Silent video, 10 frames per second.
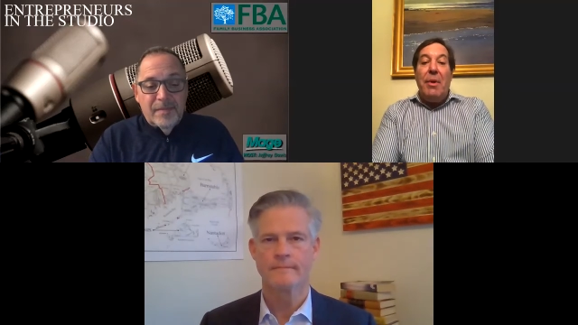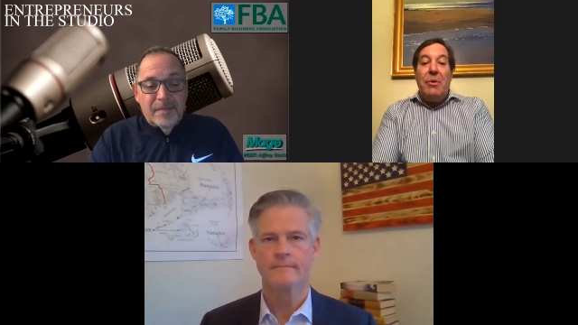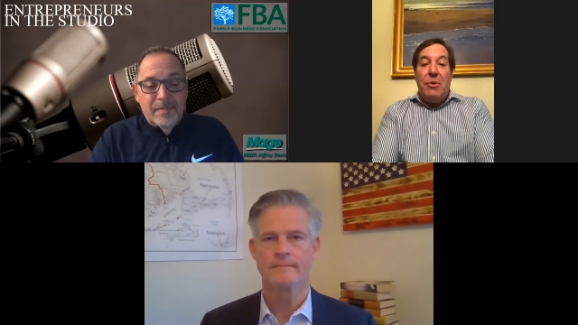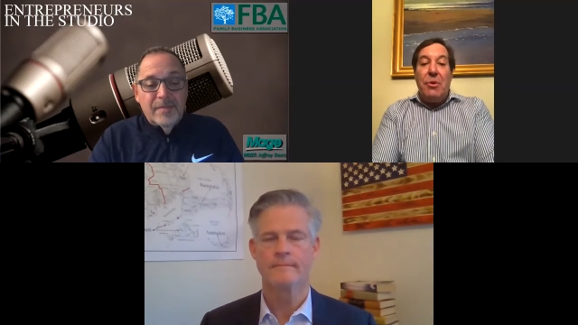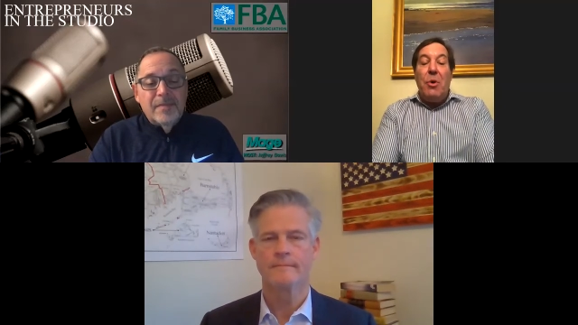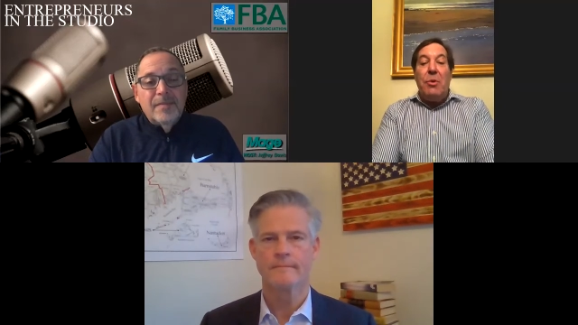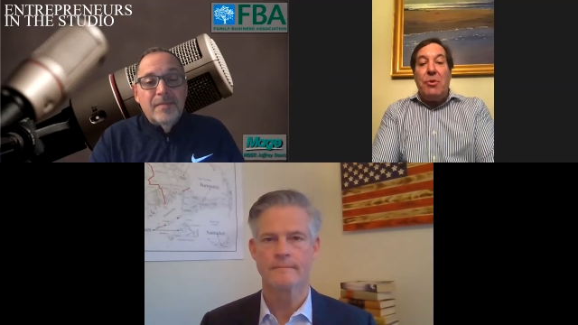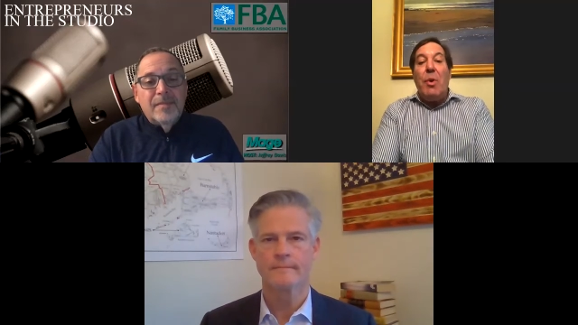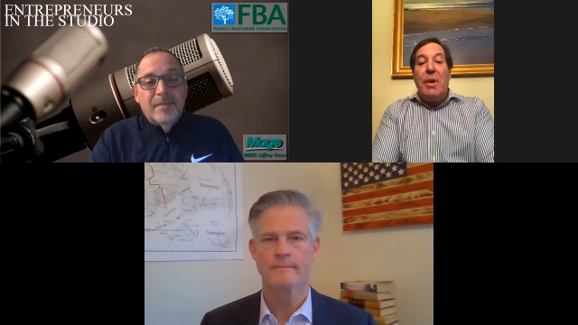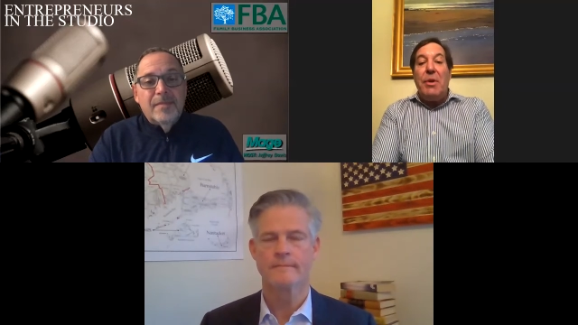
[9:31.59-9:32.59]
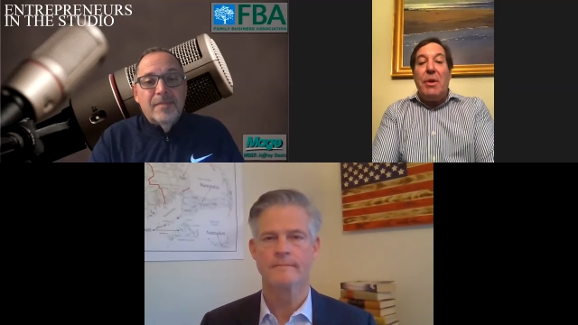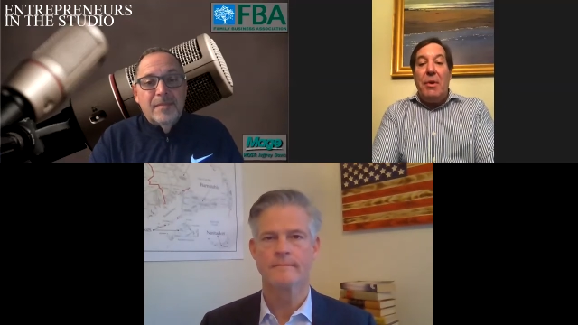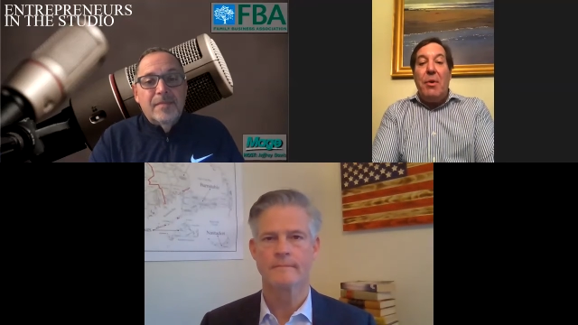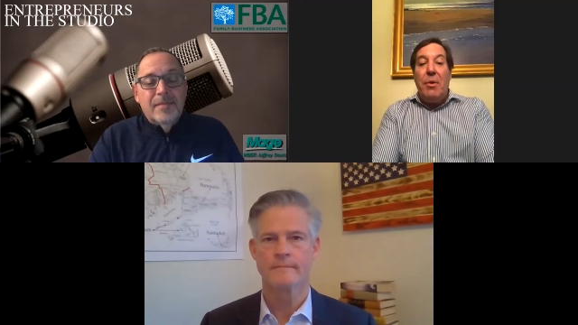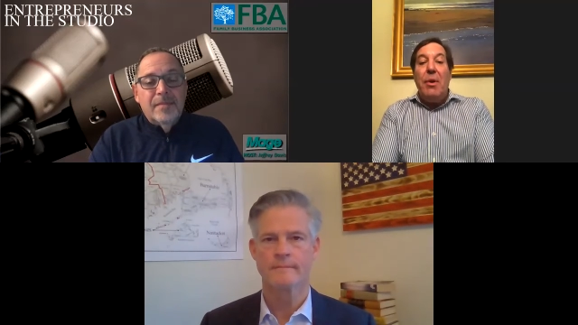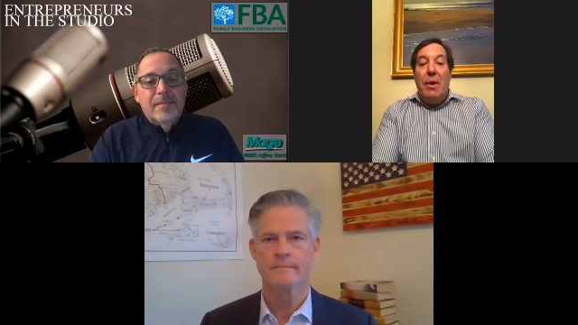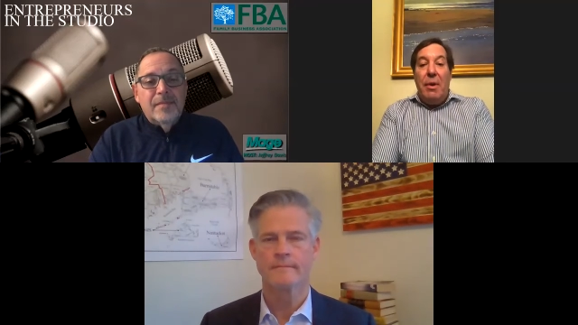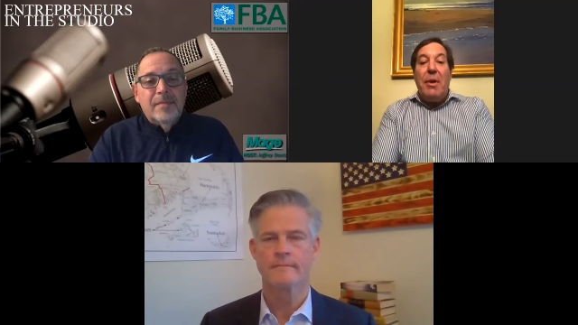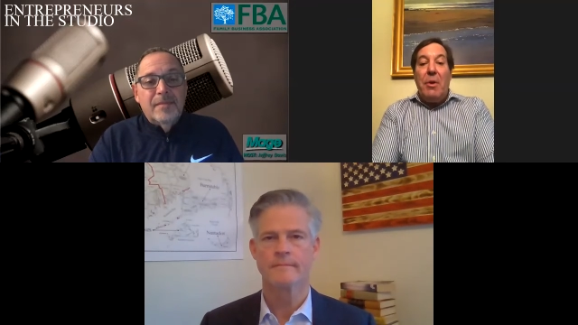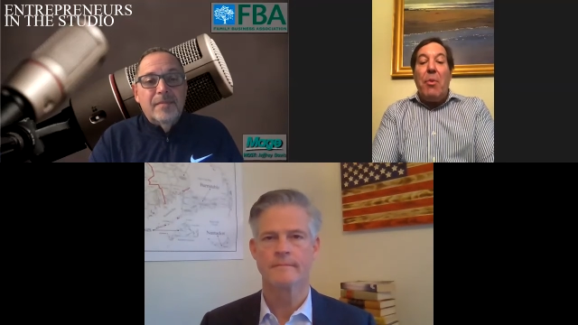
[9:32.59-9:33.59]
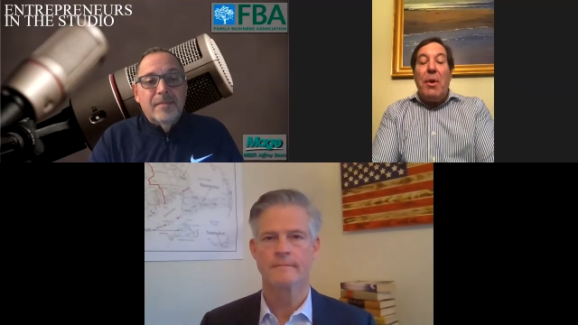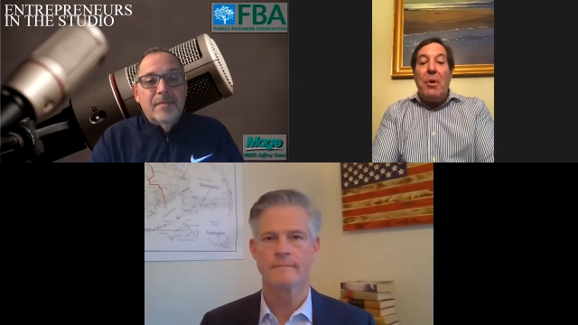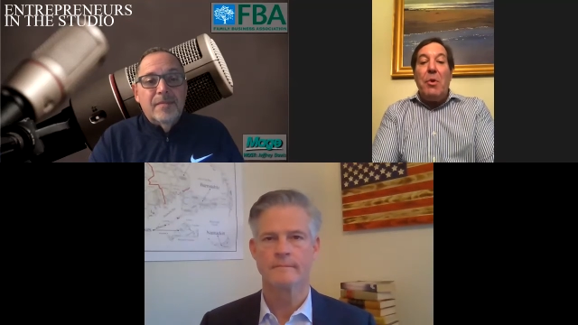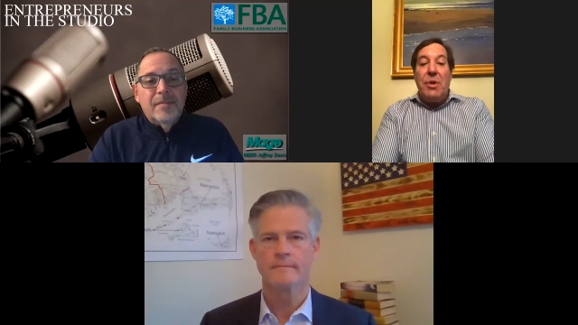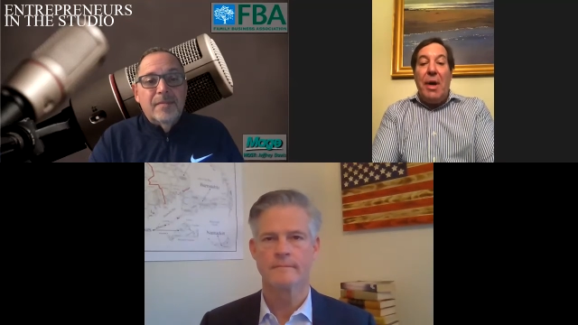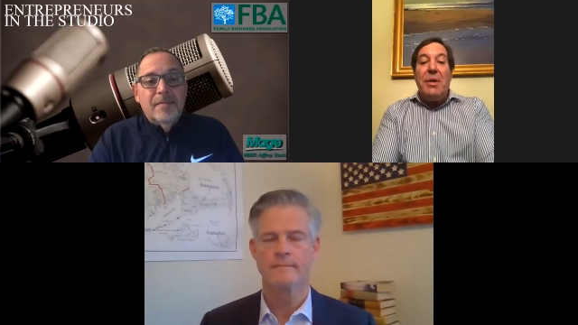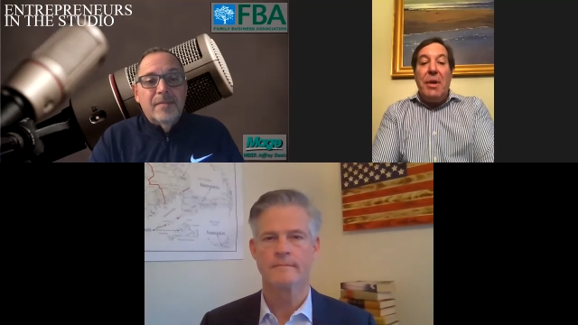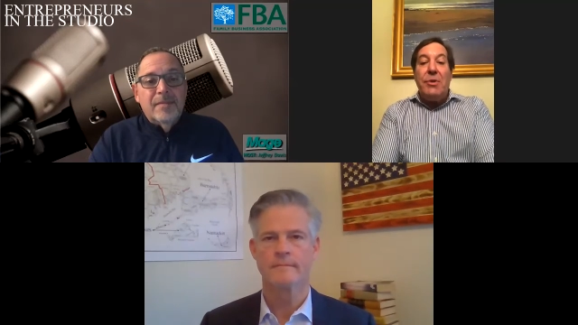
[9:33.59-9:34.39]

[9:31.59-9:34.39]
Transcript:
Speaker 1: So it's great to hear that you bring those ideas